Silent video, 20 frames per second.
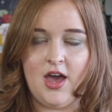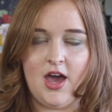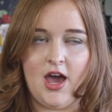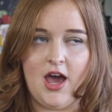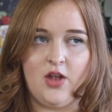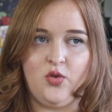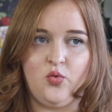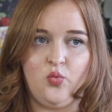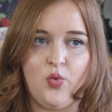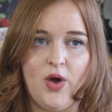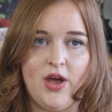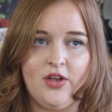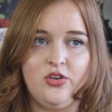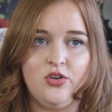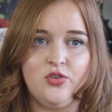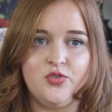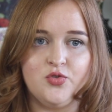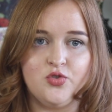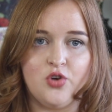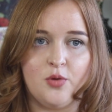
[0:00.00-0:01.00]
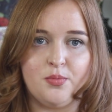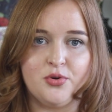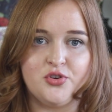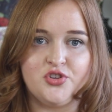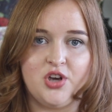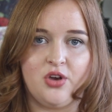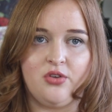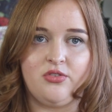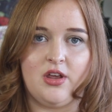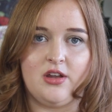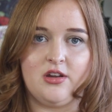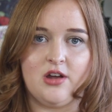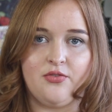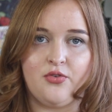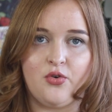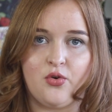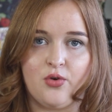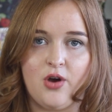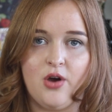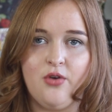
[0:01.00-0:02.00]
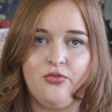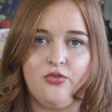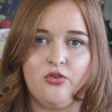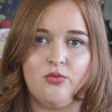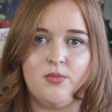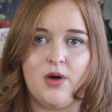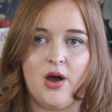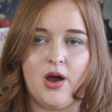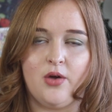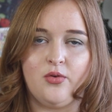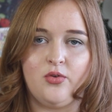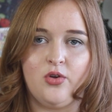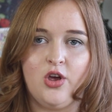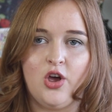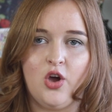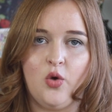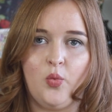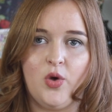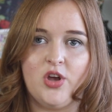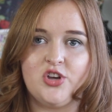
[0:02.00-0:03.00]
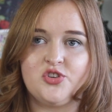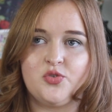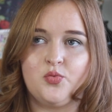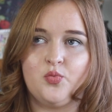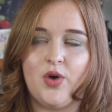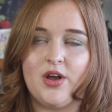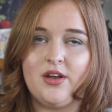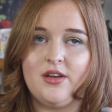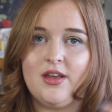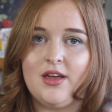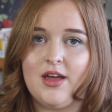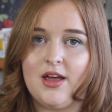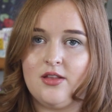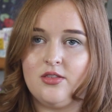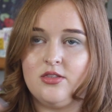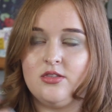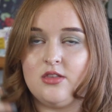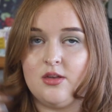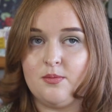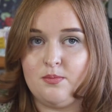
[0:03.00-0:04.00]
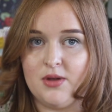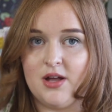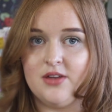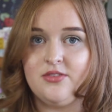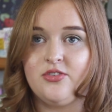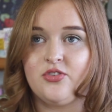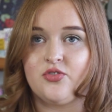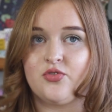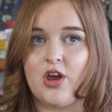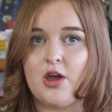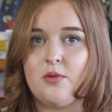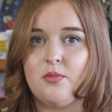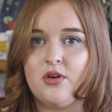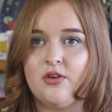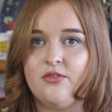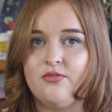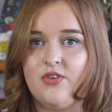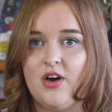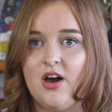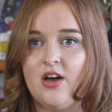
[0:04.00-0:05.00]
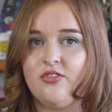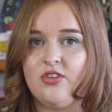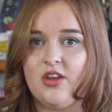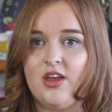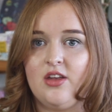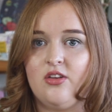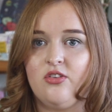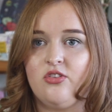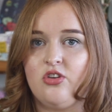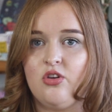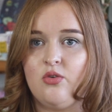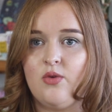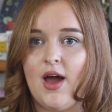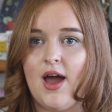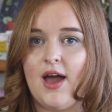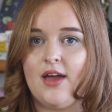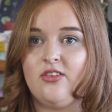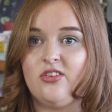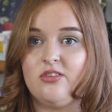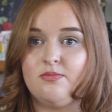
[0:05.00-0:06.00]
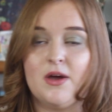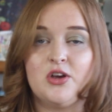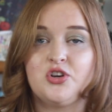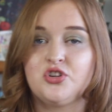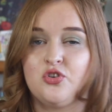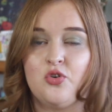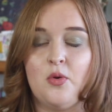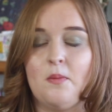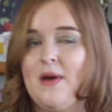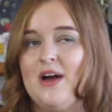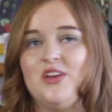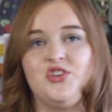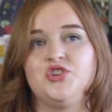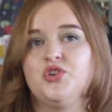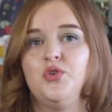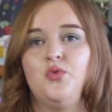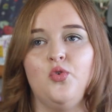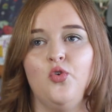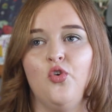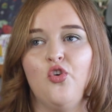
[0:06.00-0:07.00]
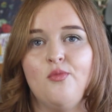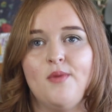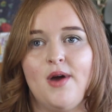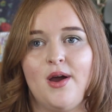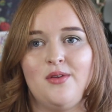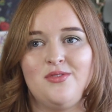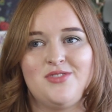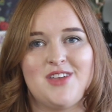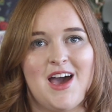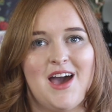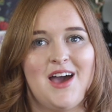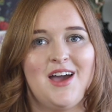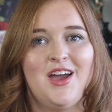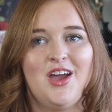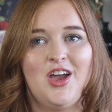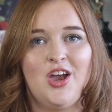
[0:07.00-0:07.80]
and when you do not produce enough growth hormone, which when in the bloodstream converts into a special magical hormone that